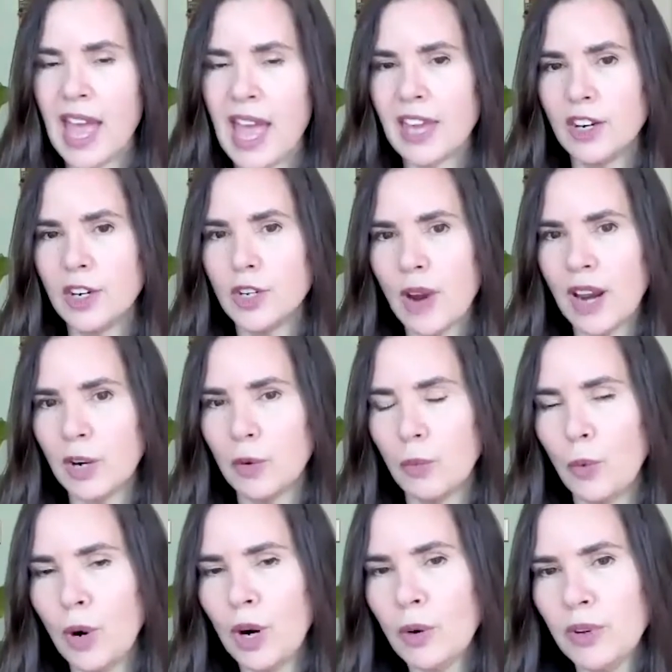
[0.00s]
and to try to
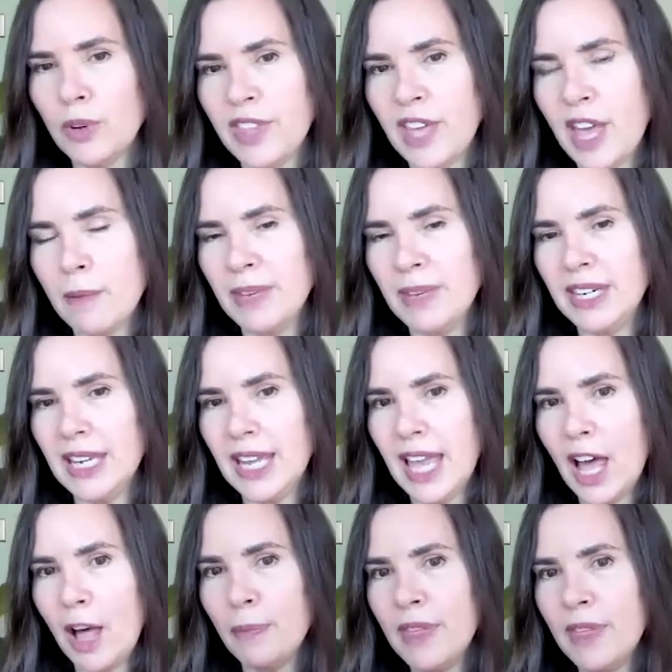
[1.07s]
work with them and
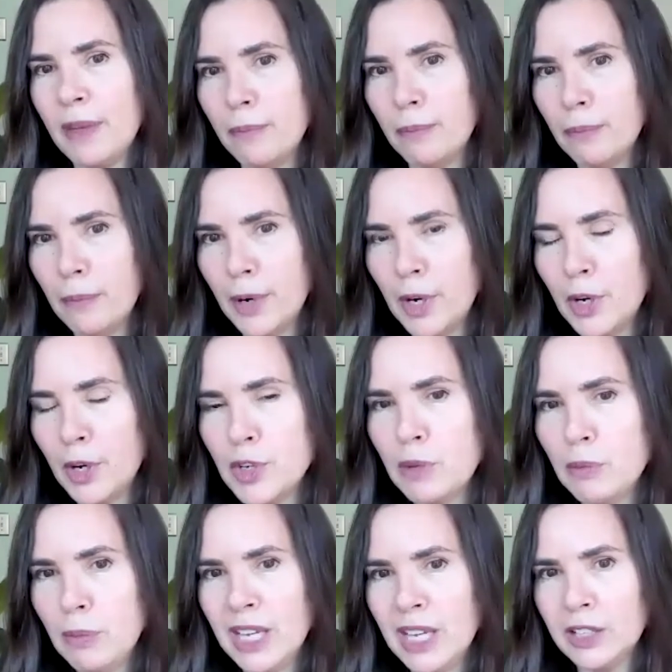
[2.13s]
help them merge
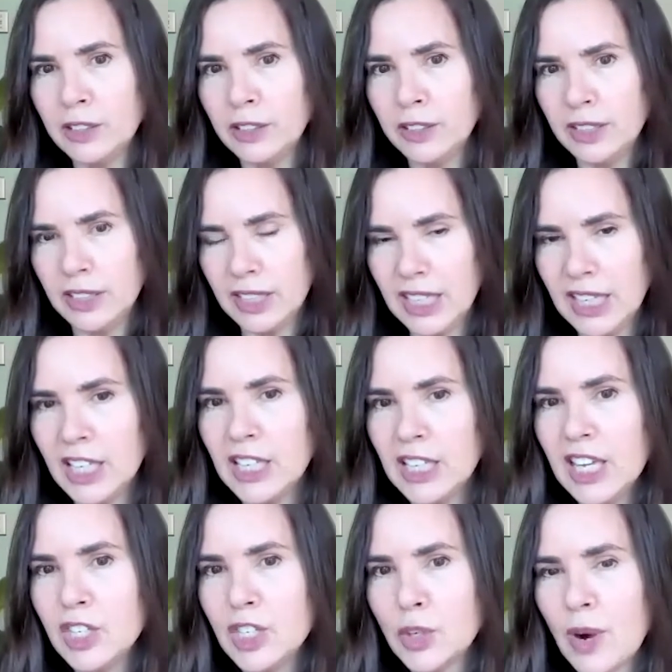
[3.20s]
and mingle and
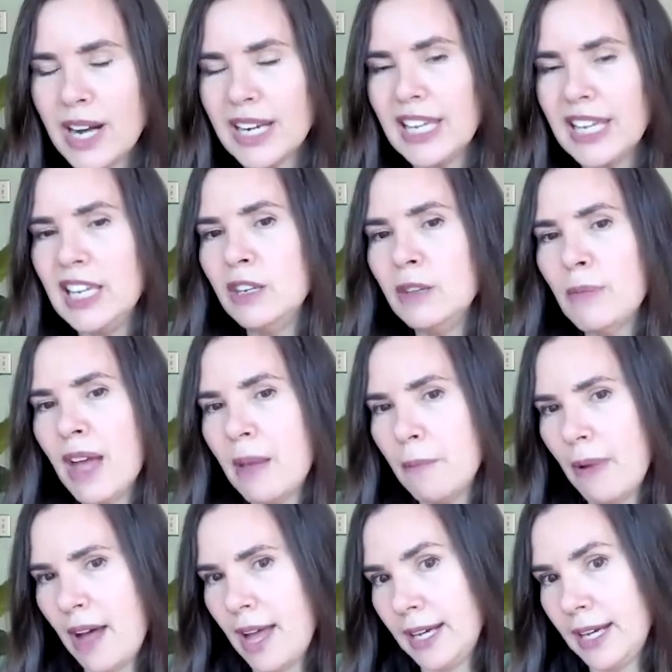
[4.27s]
integrate in my
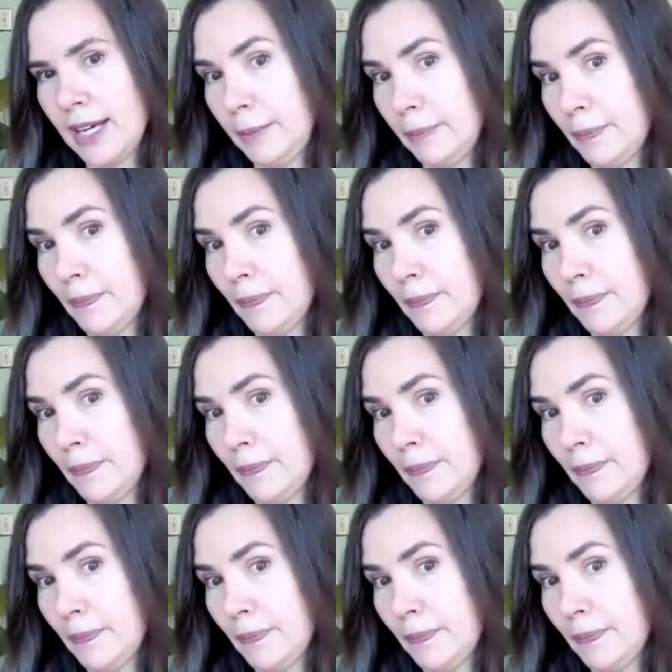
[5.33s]
body.